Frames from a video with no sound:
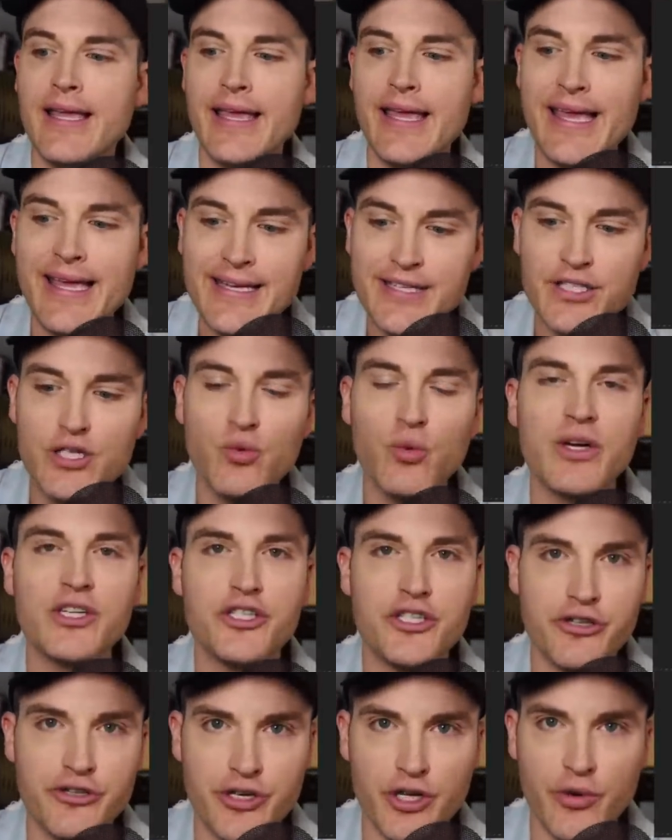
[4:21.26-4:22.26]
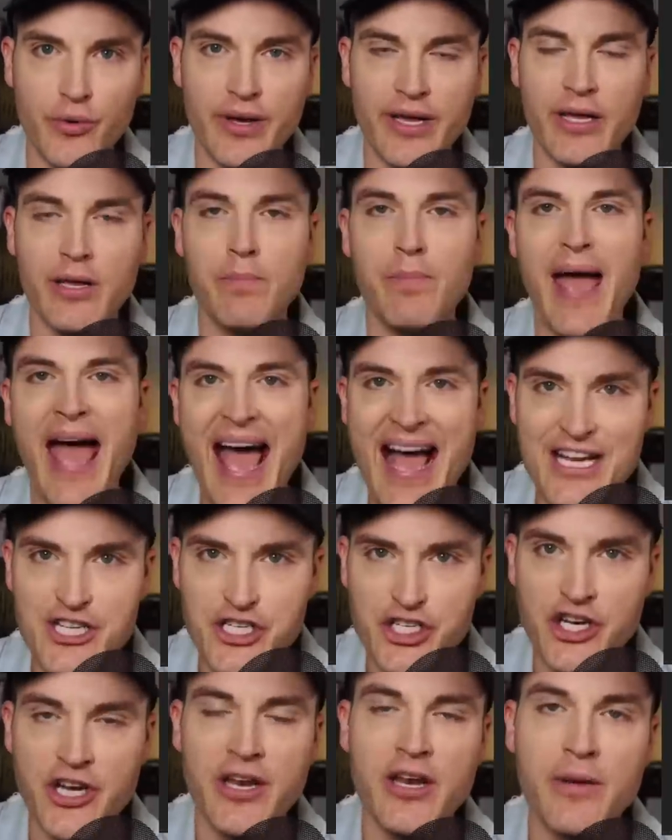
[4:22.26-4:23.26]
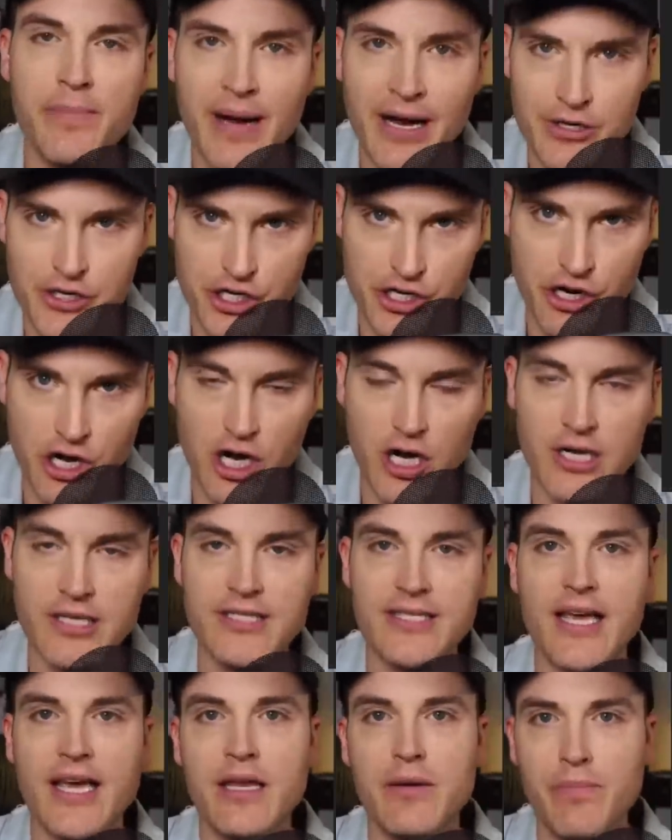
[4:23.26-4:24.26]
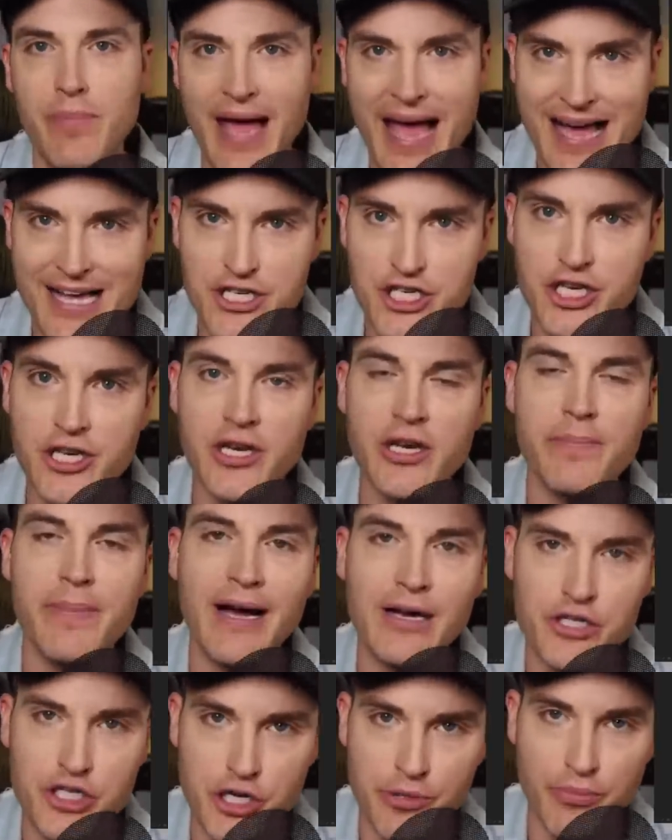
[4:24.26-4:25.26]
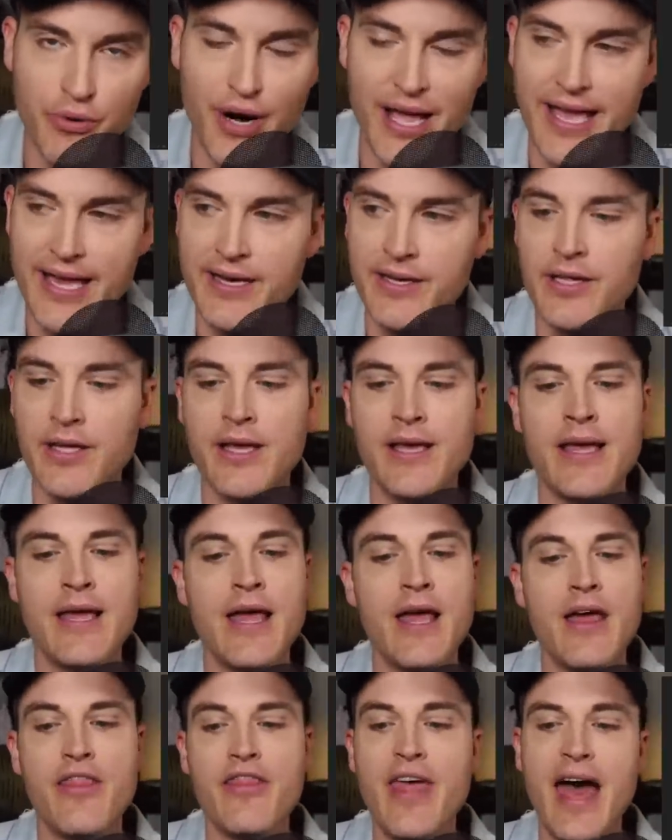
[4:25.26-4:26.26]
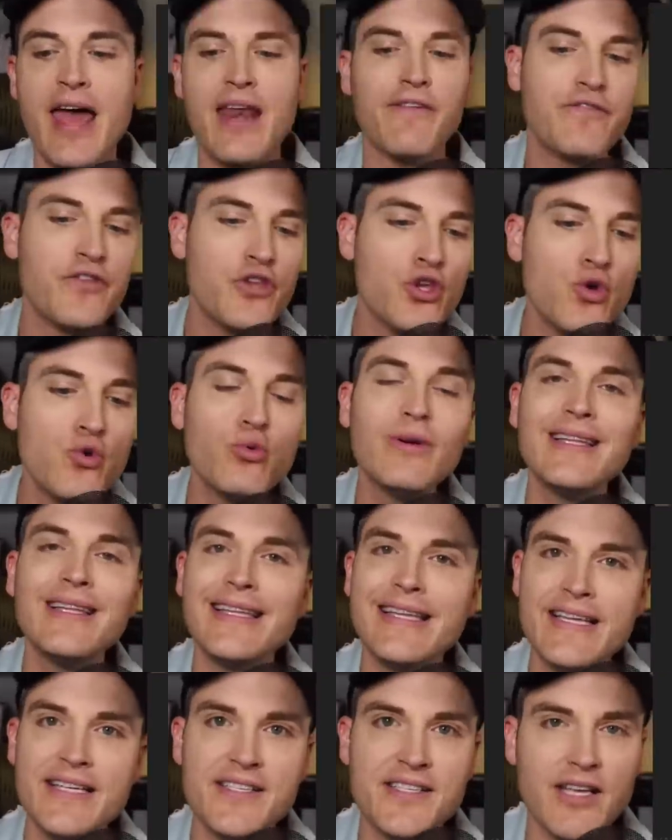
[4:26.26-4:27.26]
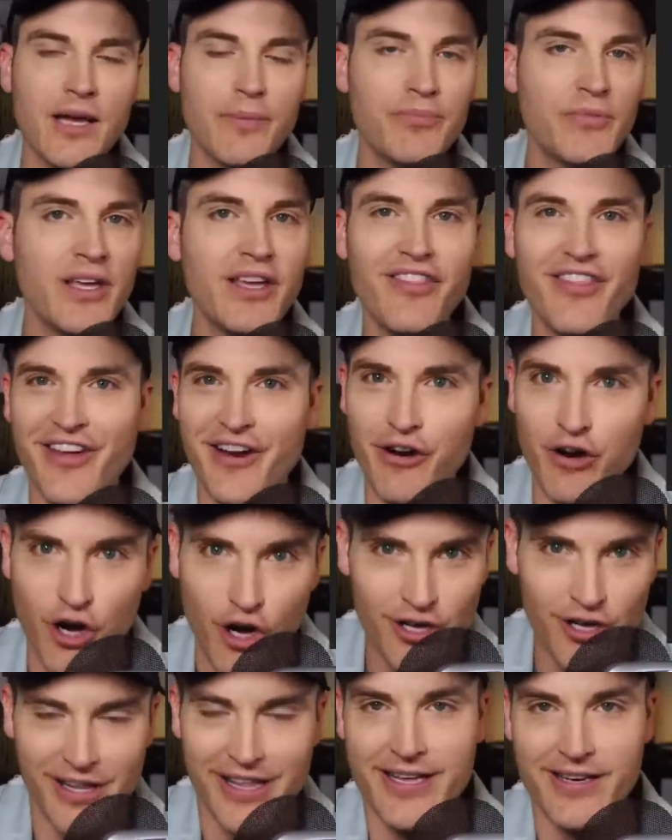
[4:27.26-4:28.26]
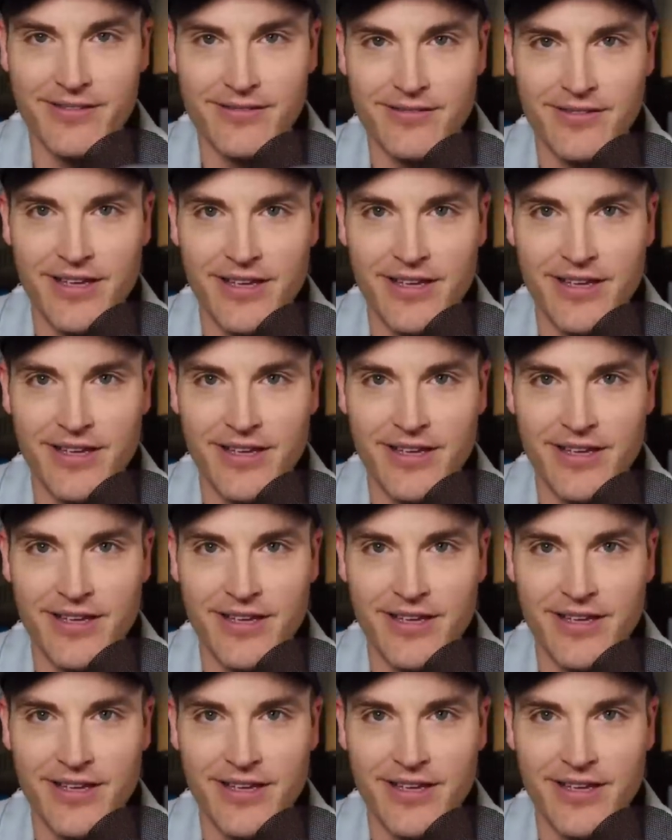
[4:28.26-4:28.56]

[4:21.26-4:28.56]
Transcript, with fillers: into what you're doing, passionate about your content, passionate about your brand, that if you release something, they're all in.